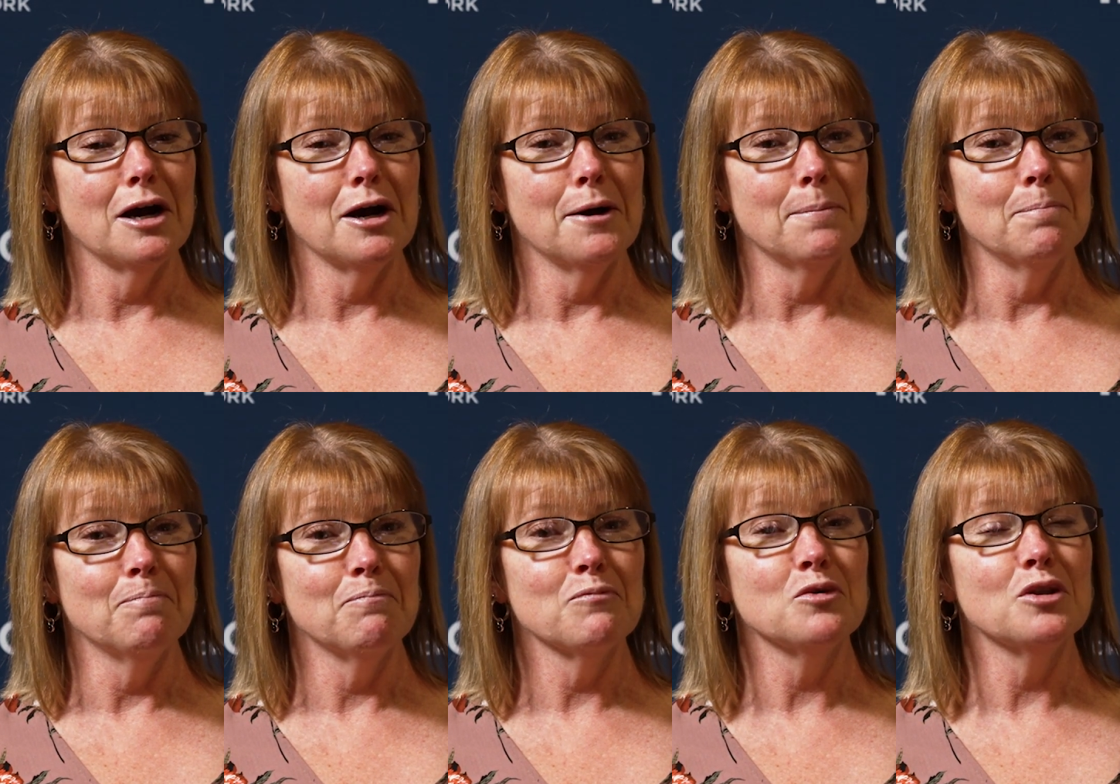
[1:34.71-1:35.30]

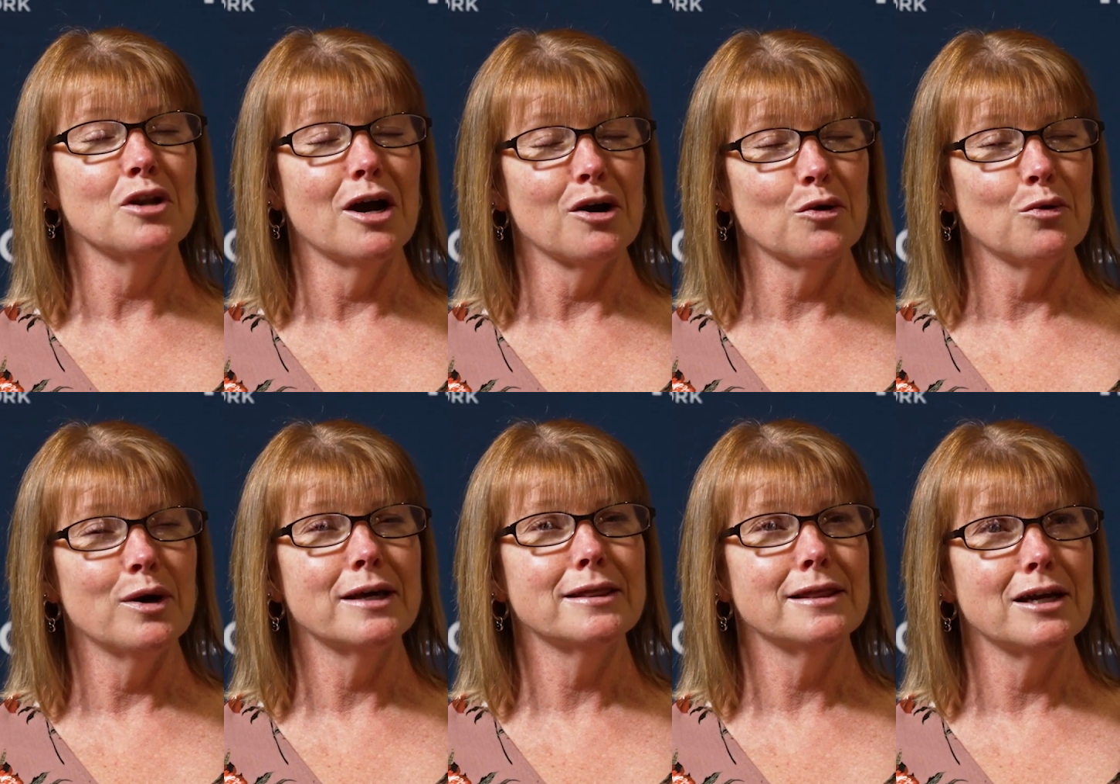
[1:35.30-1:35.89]
Um, not
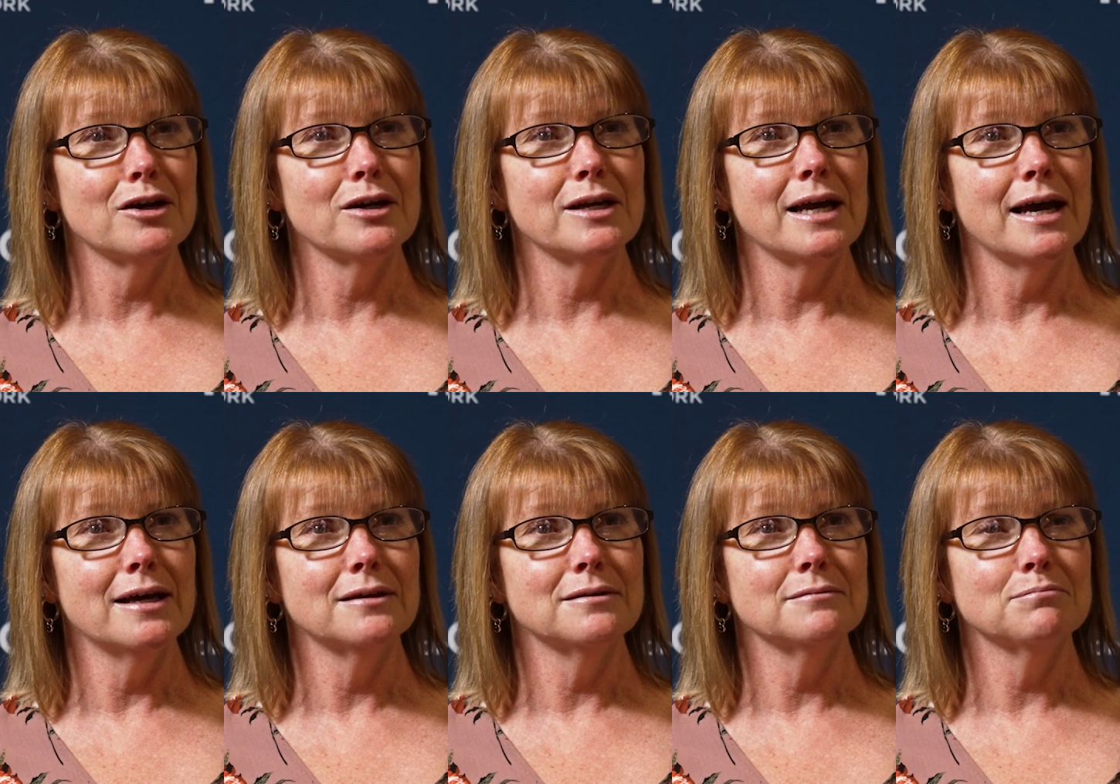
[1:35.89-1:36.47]
quite there
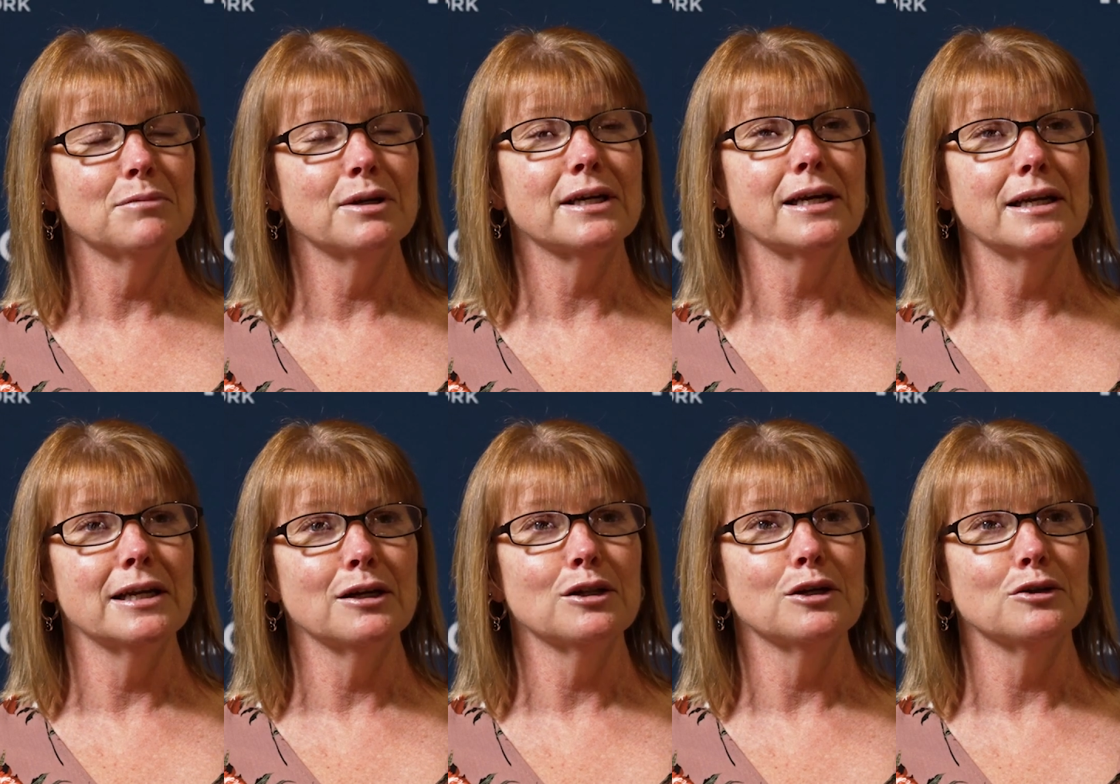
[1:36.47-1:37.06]
yet, but
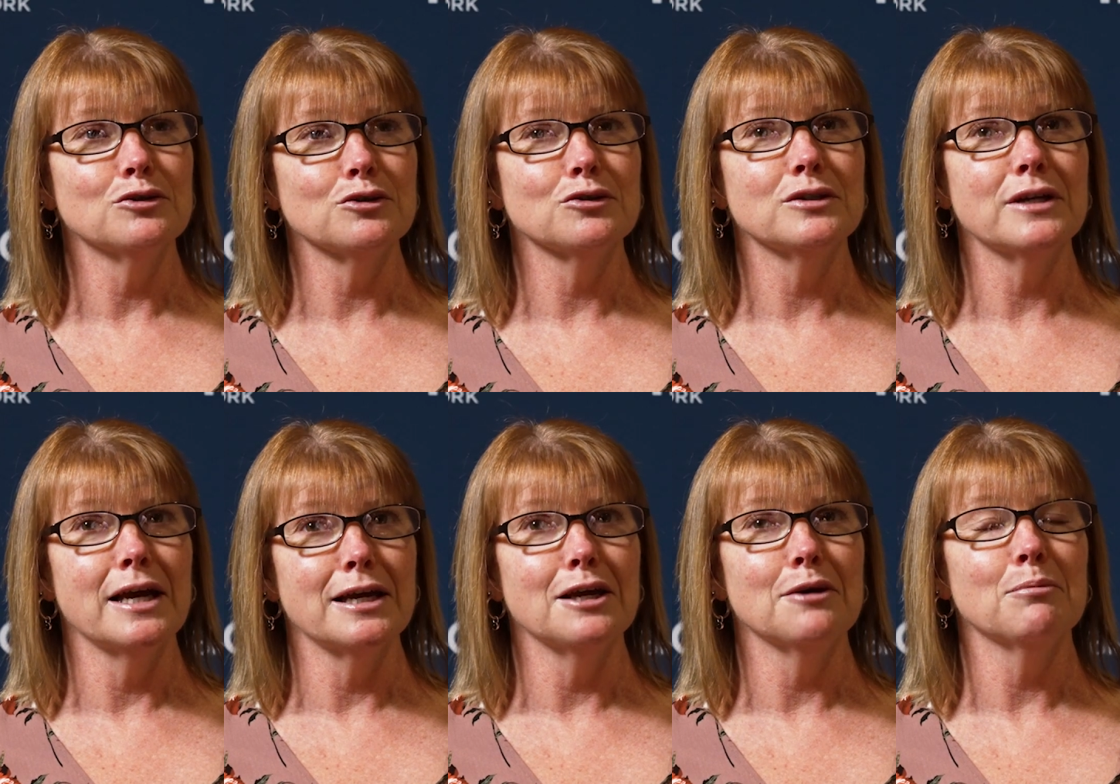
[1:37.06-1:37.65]
getting closer,
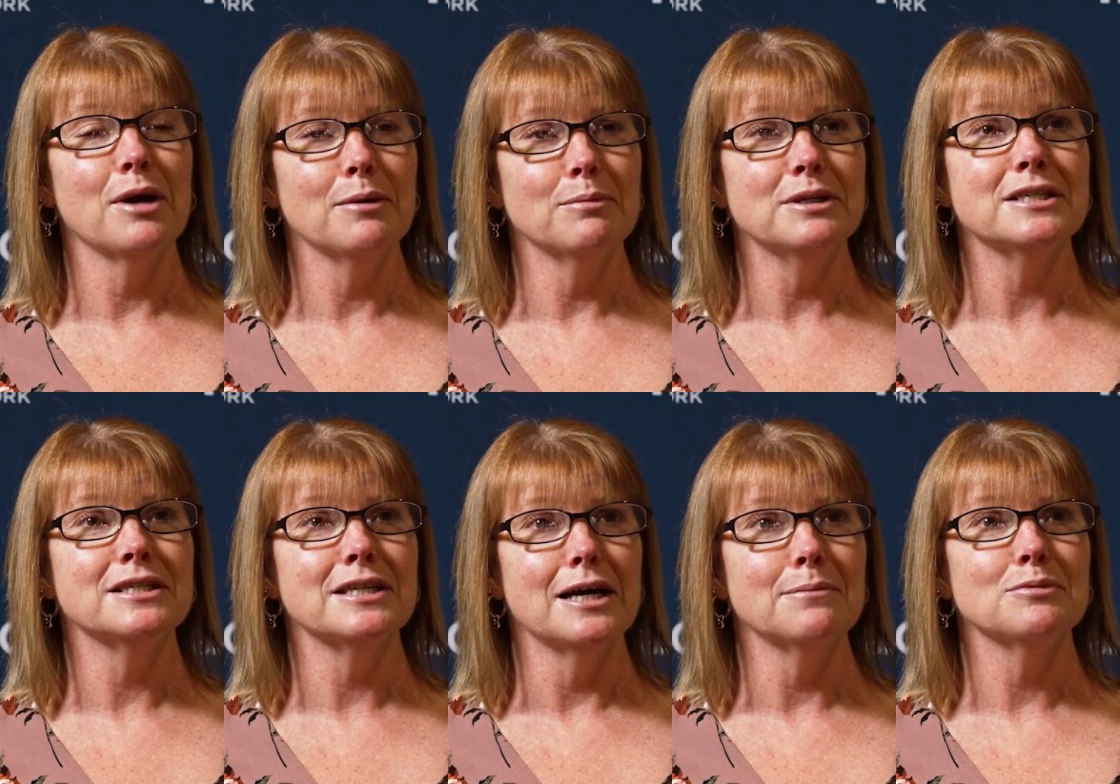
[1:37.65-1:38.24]
taking baby
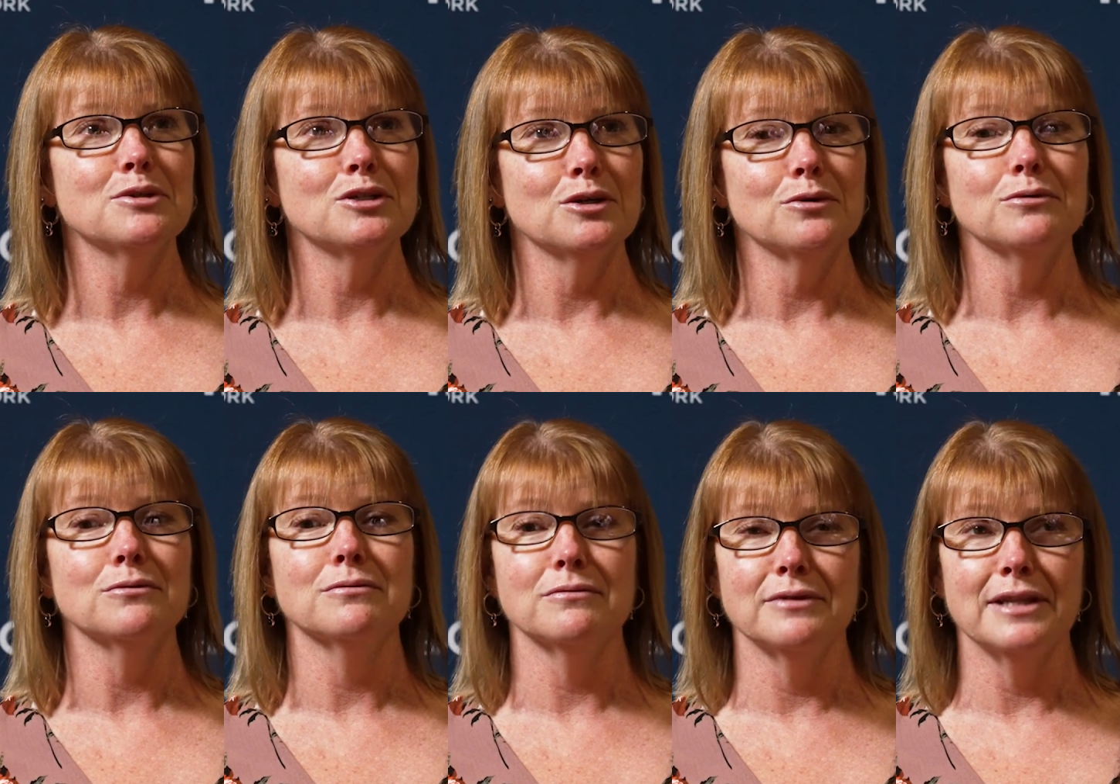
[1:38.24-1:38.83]
steps.
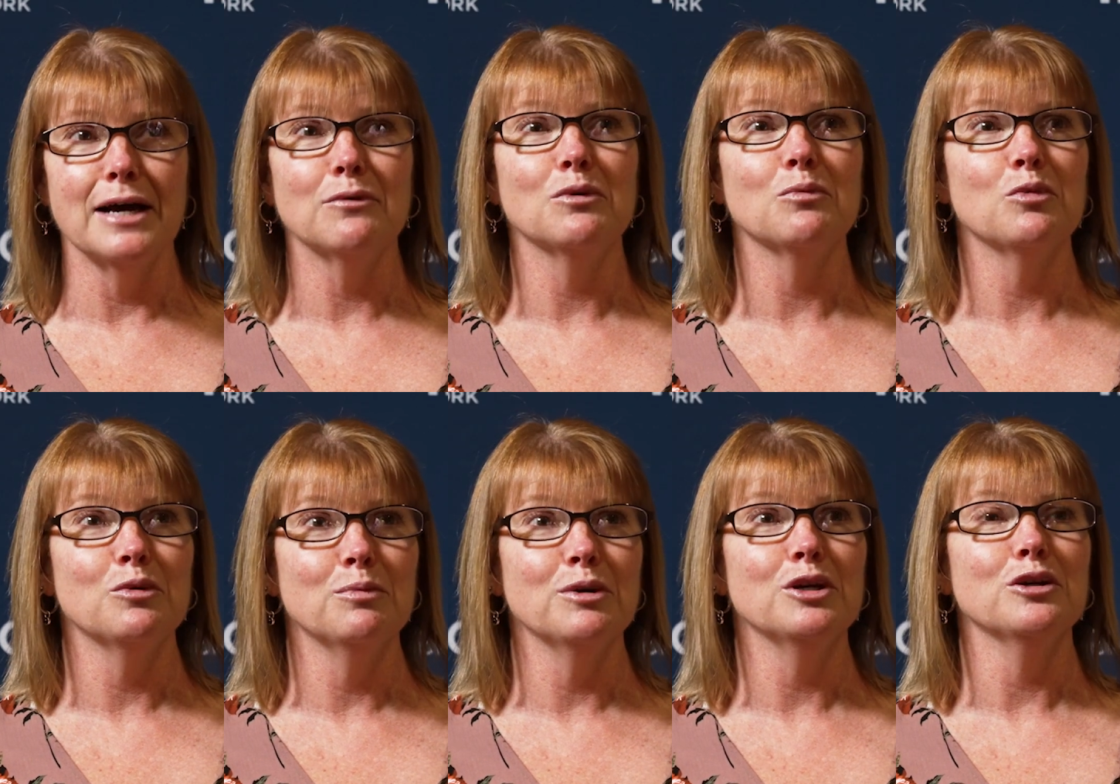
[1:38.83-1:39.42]
So that one
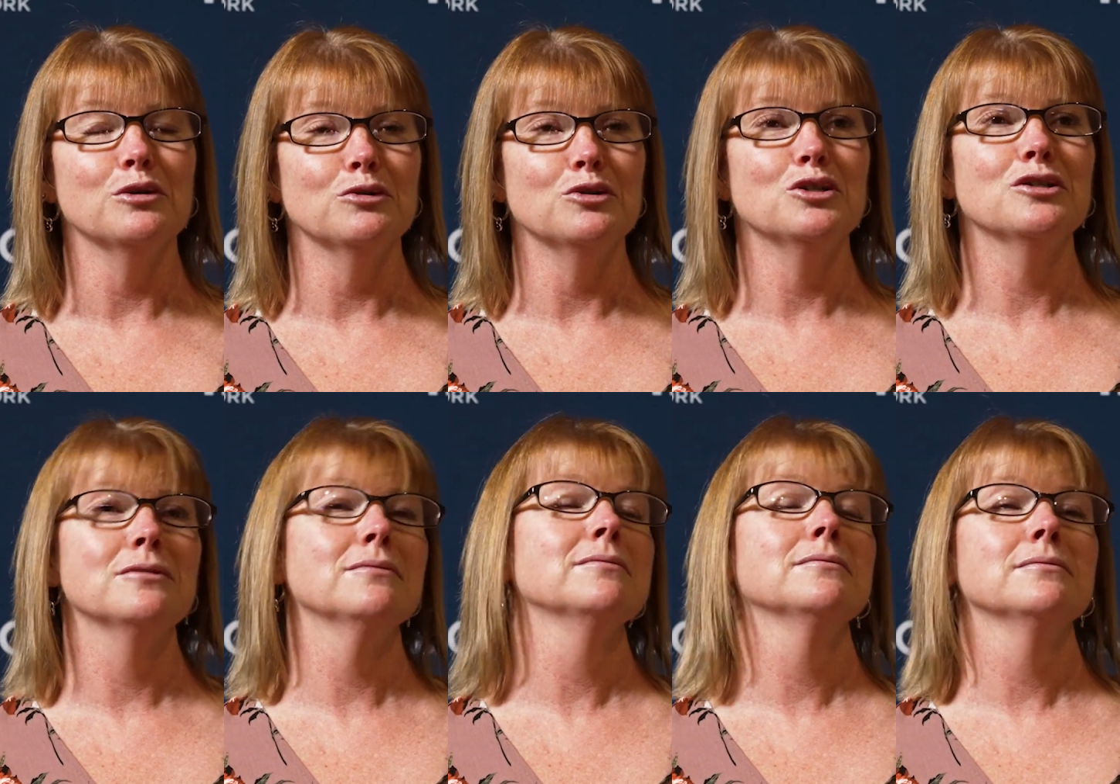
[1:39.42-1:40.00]
would be huge.